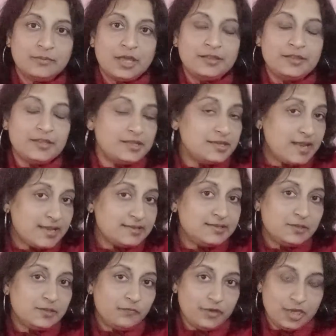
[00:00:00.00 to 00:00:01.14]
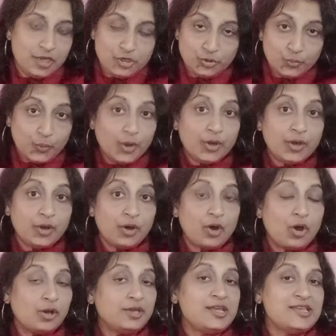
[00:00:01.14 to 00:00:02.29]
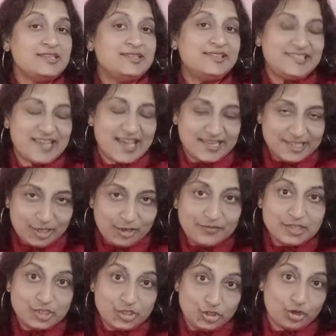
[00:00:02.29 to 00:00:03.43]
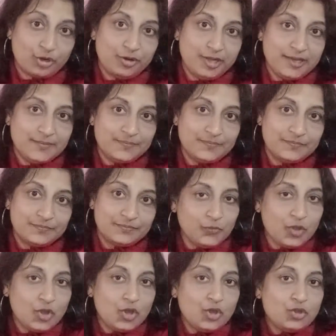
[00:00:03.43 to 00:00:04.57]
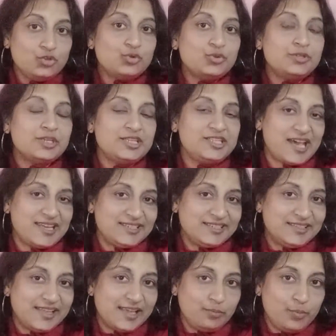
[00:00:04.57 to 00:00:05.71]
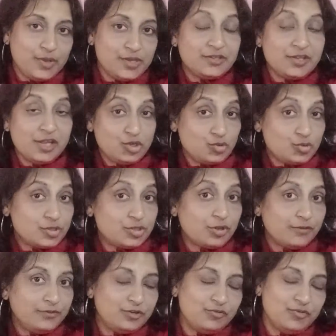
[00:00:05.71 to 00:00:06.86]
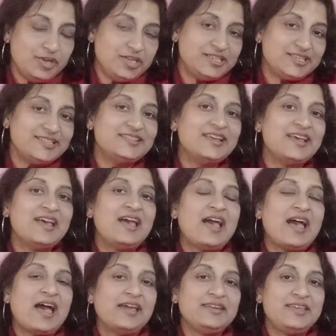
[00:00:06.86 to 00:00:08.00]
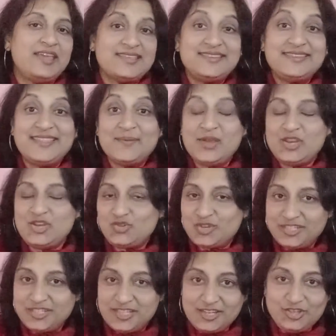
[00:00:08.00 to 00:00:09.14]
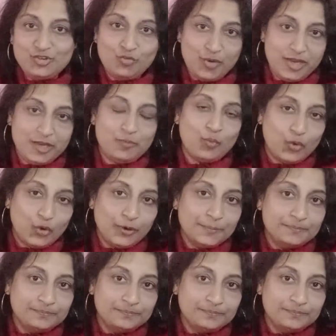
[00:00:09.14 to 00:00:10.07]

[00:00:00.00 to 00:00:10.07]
Then the next tip we need to work on is the title of the story. Choose a title that piques the interest of the readers and gets them interested to read more.